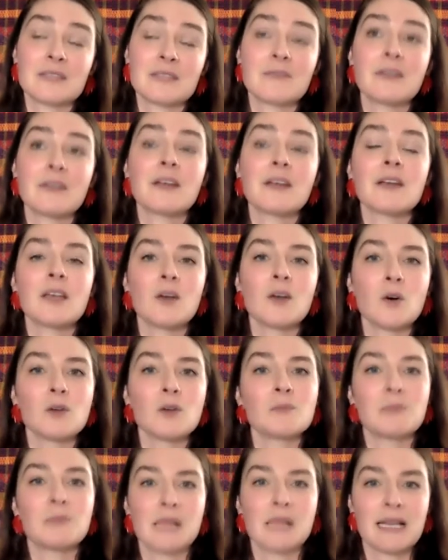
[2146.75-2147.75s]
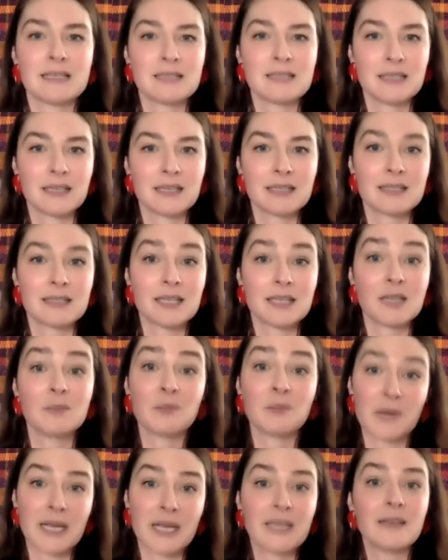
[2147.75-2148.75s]
a very old plastic, it's going to
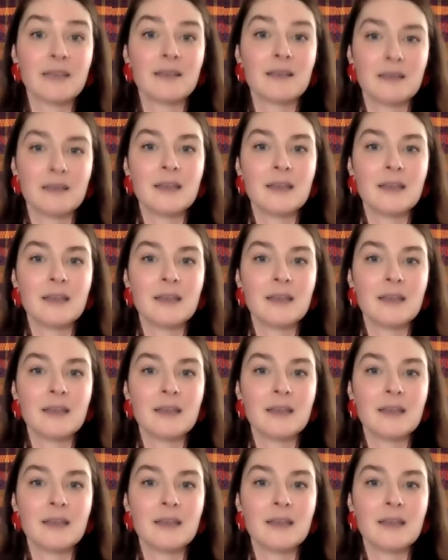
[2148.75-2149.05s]
break.